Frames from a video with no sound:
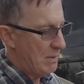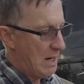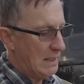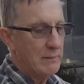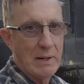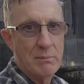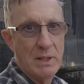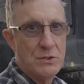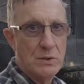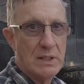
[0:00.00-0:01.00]
highly
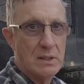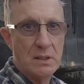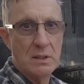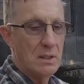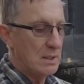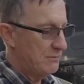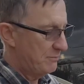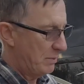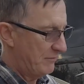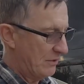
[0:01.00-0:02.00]
recommend you get a
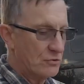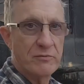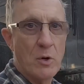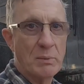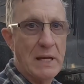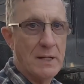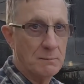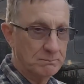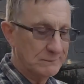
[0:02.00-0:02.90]
professional foam cannon.